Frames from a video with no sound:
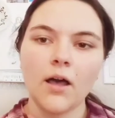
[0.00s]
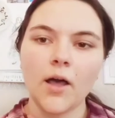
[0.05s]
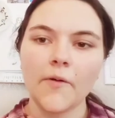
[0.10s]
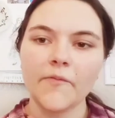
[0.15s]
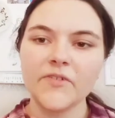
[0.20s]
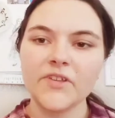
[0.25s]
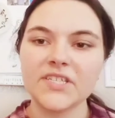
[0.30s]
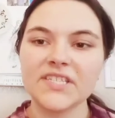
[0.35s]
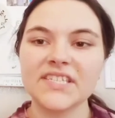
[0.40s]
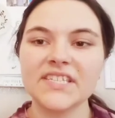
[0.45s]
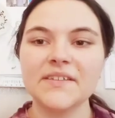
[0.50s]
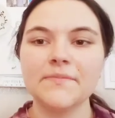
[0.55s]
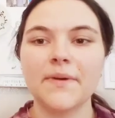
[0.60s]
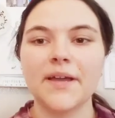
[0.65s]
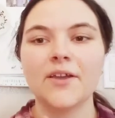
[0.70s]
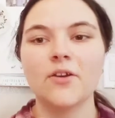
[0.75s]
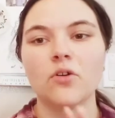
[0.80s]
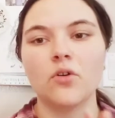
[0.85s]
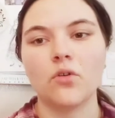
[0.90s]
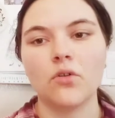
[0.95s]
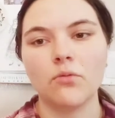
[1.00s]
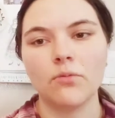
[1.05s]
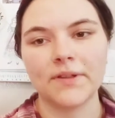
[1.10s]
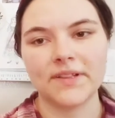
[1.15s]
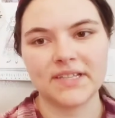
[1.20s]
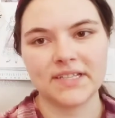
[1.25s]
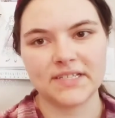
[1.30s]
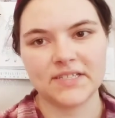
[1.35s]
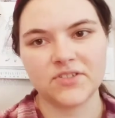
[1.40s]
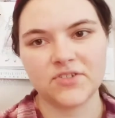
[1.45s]
Obviously my goal
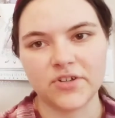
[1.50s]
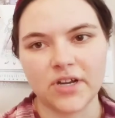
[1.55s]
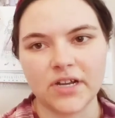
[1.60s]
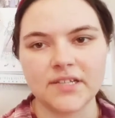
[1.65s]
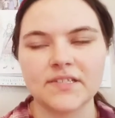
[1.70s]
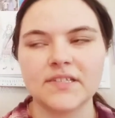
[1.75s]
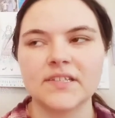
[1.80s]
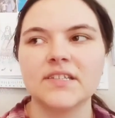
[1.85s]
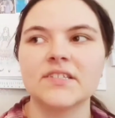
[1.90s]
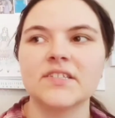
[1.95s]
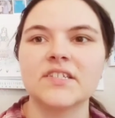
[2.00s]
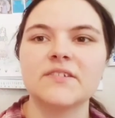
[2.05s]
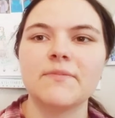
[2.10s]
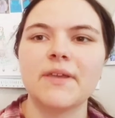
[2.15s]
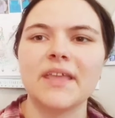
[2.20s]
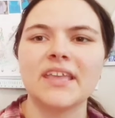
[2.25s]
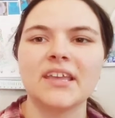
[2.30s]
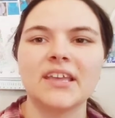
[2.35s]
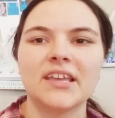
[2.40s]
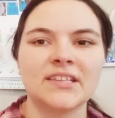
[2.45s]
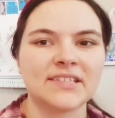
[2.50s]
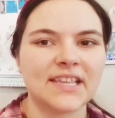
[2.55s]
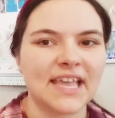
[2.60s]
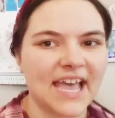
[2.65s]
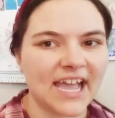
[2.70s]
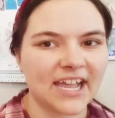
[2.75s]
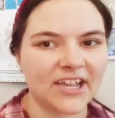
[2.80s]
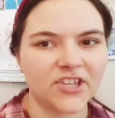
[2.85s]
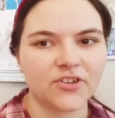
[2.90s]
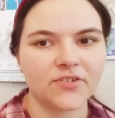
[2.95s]
with this dress is to make it as
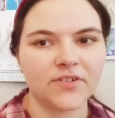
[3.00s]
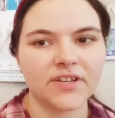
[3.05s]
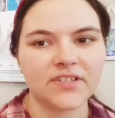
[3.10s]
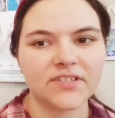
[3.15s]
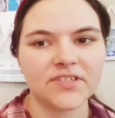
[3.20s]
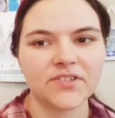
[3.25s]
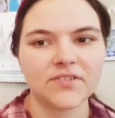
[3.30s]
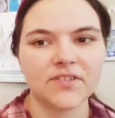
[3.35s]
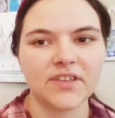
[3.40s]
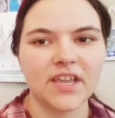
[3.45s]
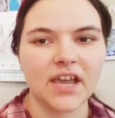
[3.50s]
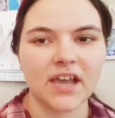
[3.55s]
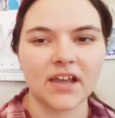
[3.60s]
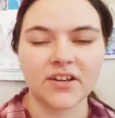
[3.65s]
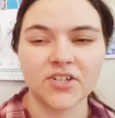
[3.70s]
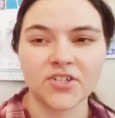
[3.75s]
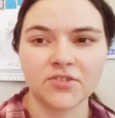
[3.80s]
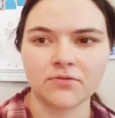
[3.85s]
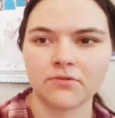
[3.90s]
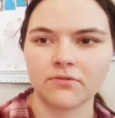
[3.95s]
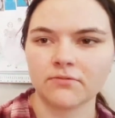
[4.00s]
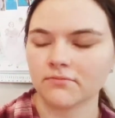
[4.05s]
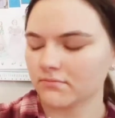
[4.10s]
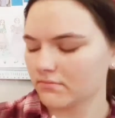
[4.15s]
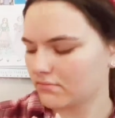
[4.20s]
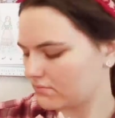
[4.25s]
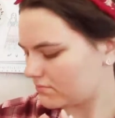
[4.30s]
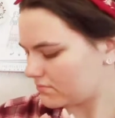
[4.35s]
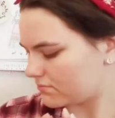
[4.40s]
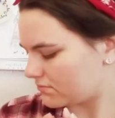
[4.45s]
accurate to the actual
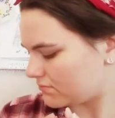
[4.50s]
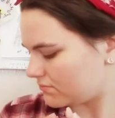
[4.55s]
costume